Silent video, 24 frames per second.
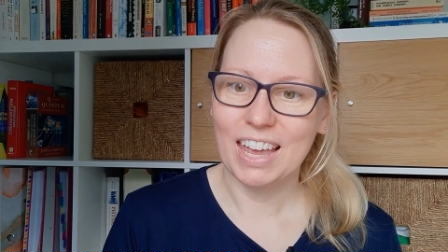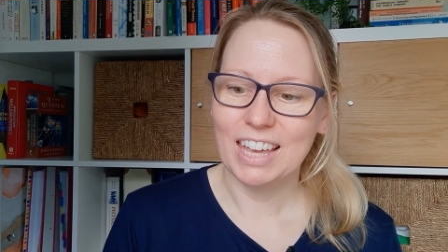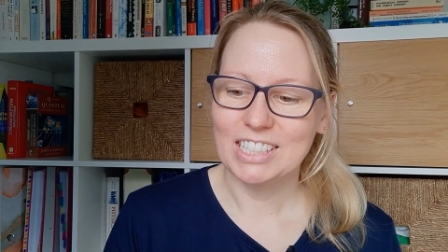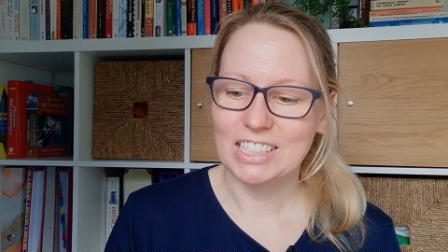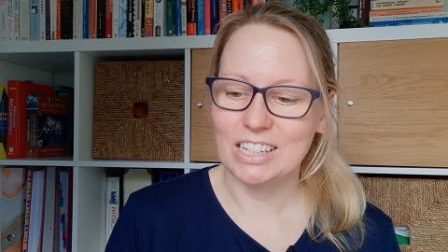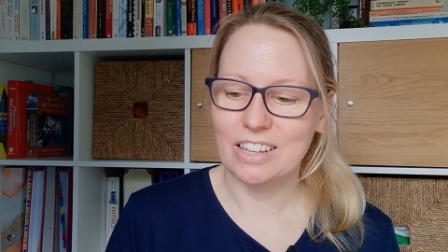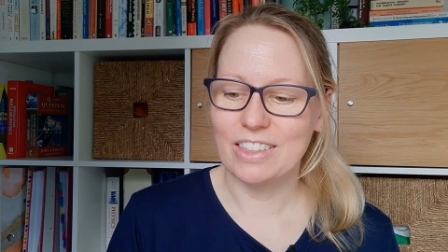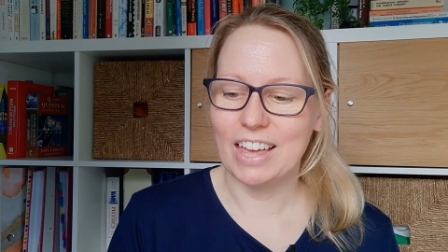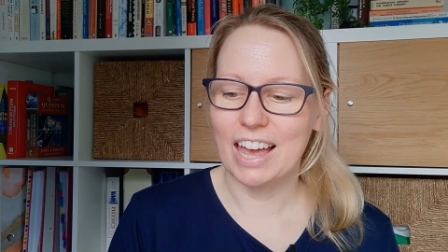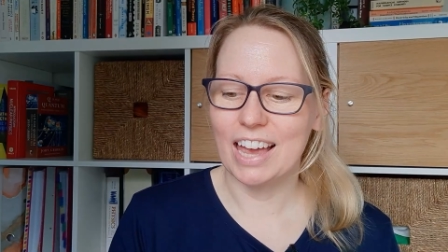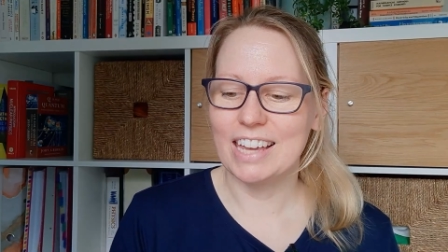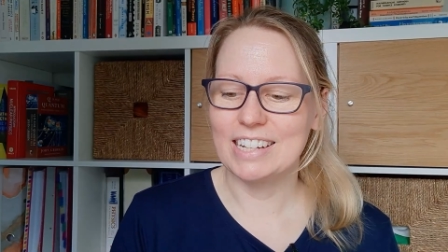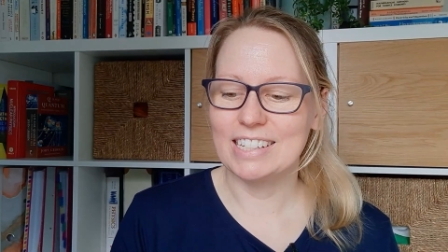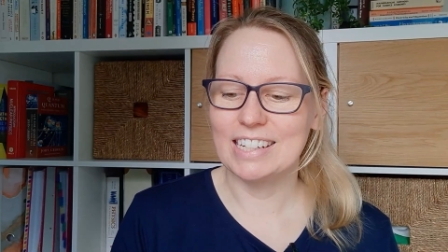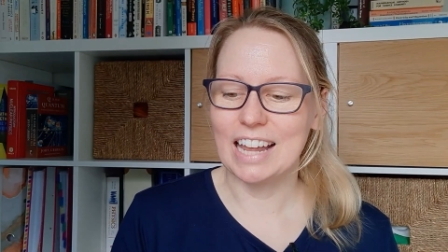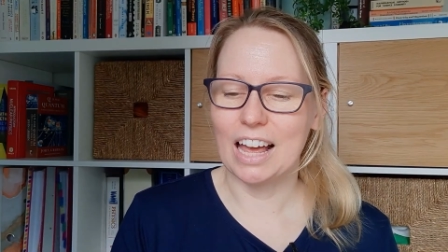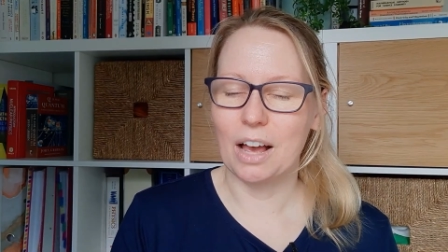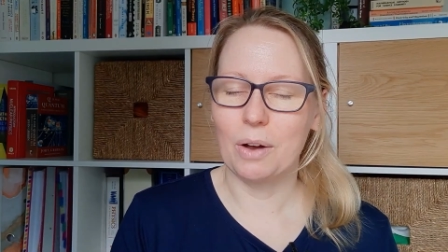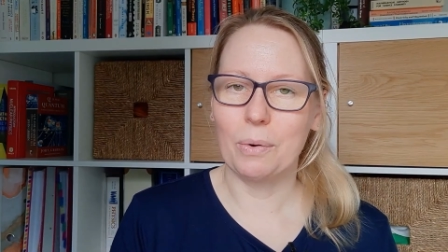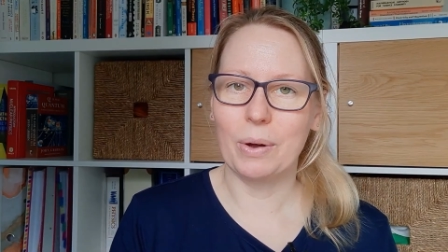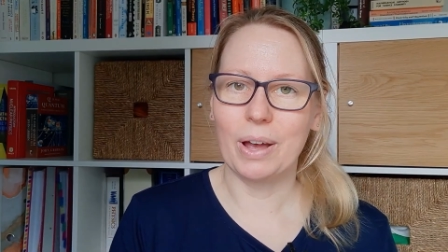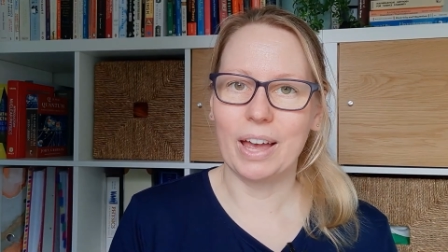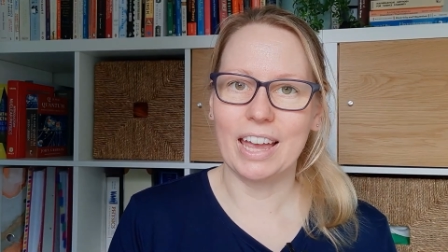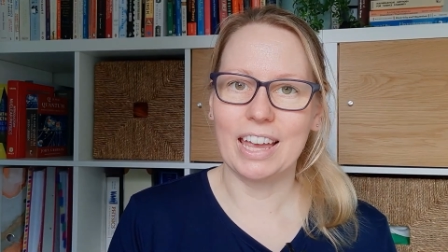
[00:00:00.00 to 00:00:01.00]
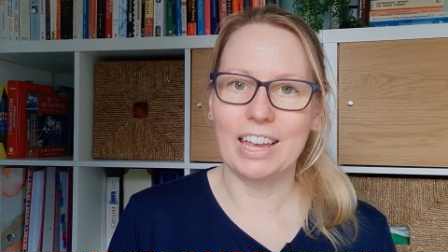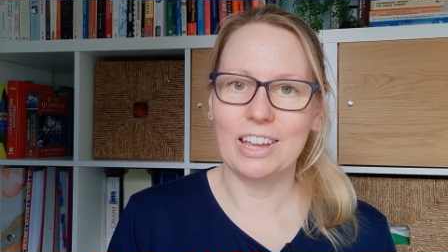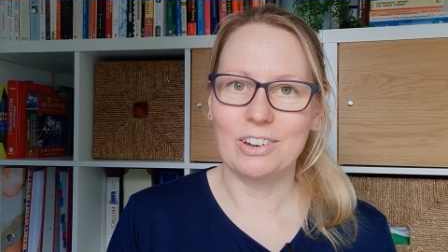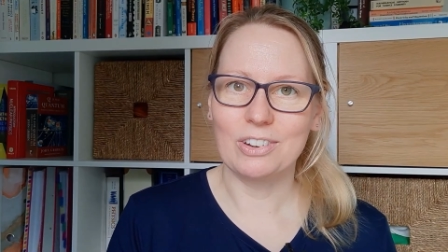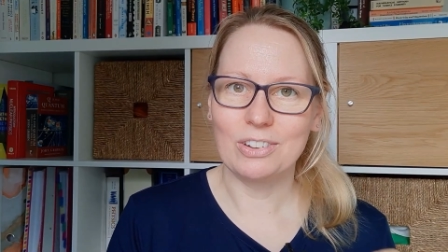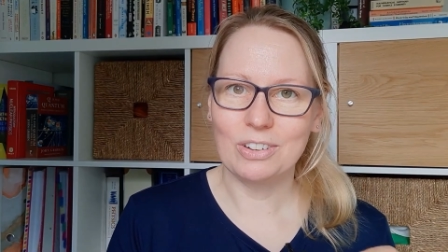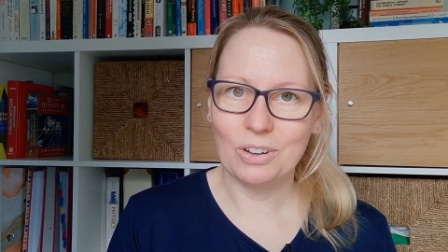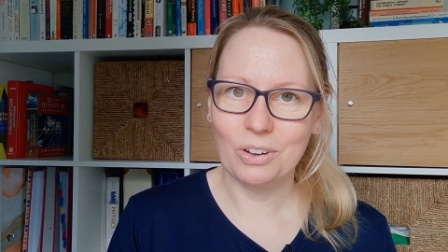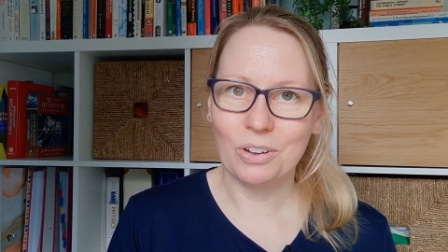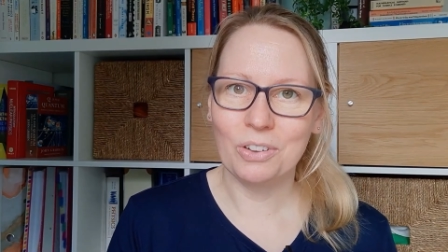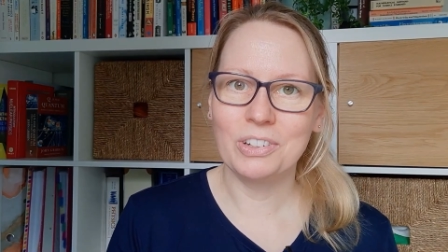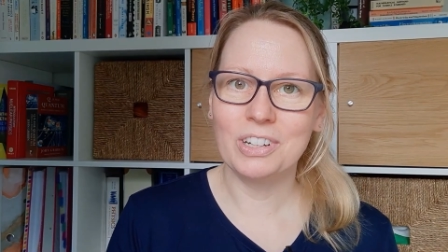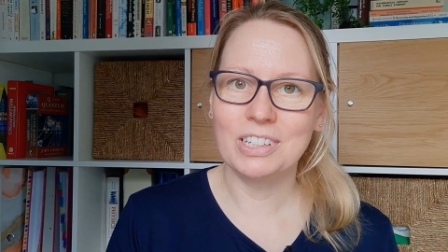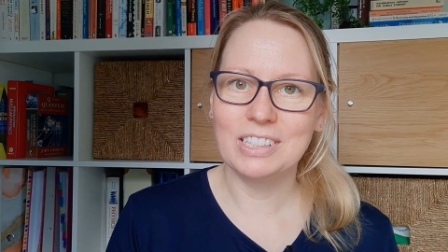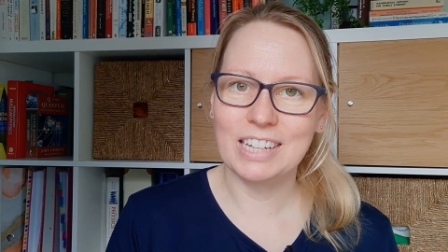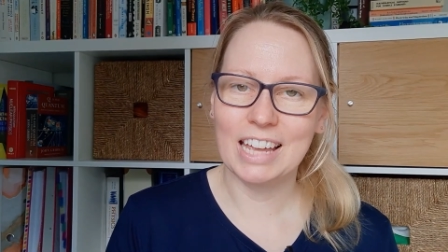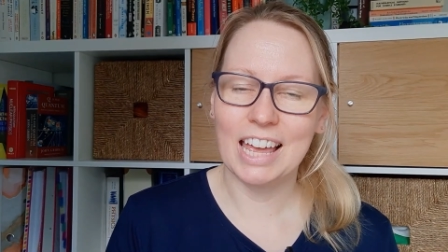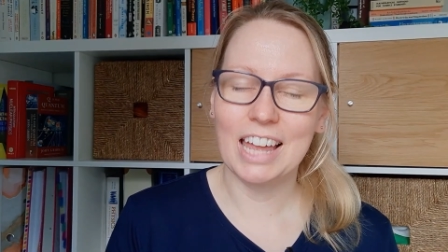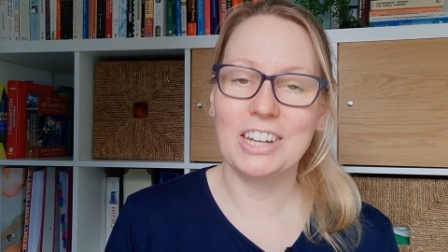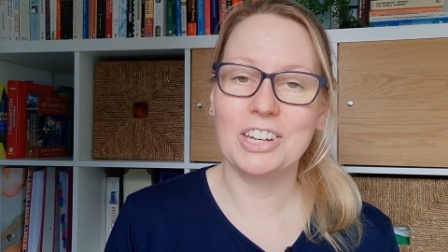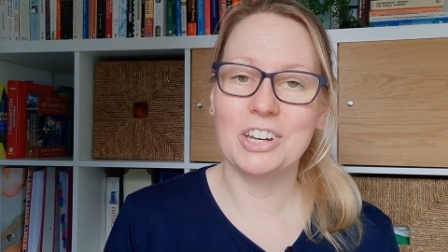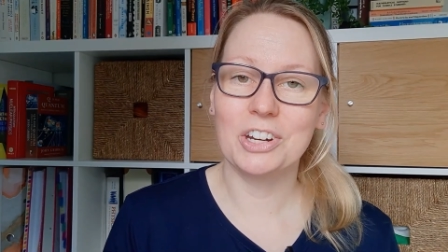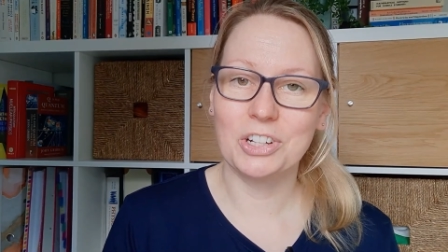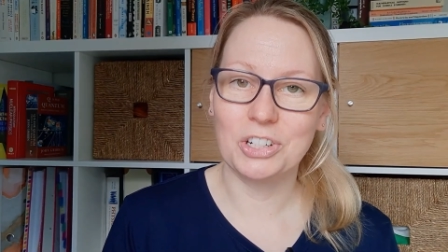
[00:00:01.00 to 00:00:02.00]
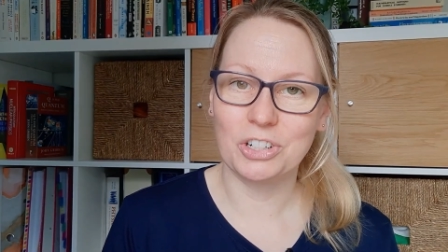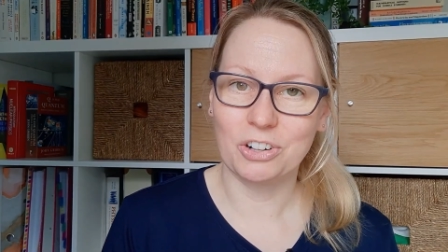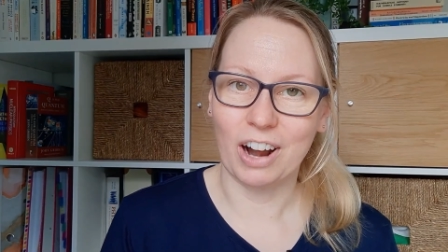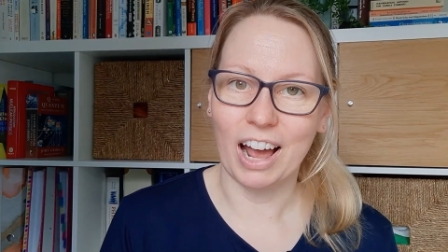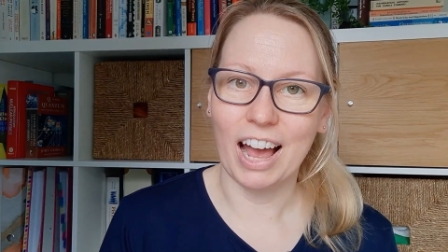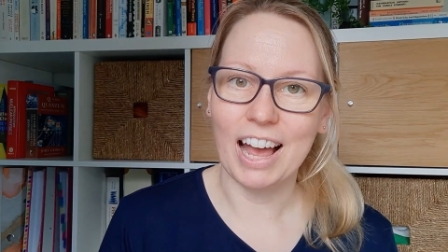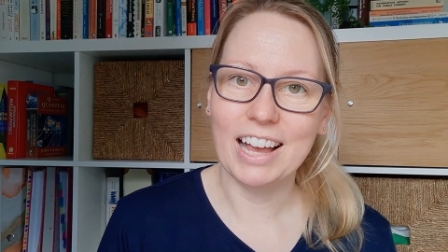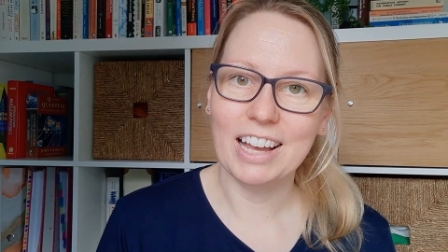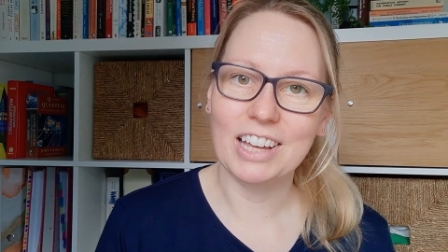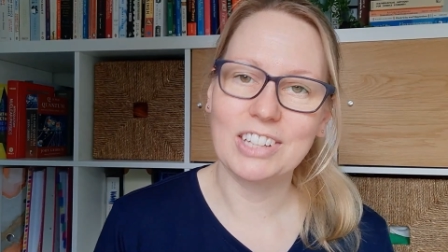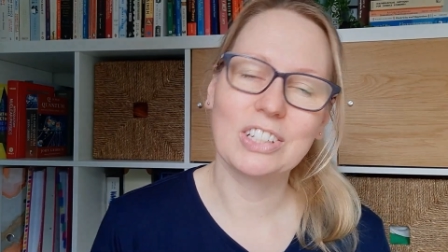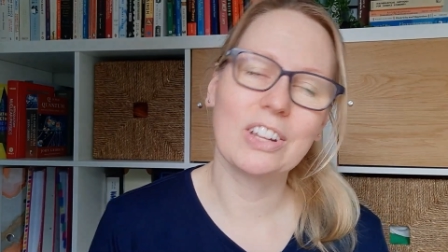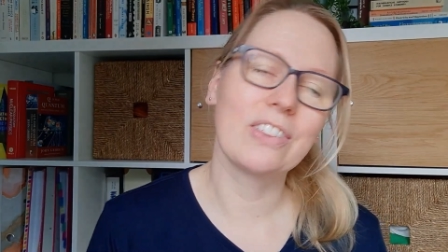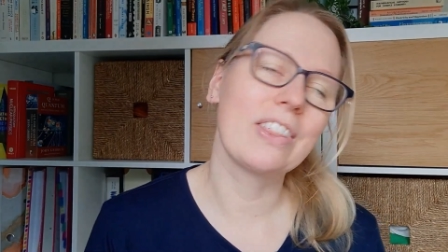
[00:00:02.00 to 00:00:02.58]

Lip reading: so that is now a non-tenure track,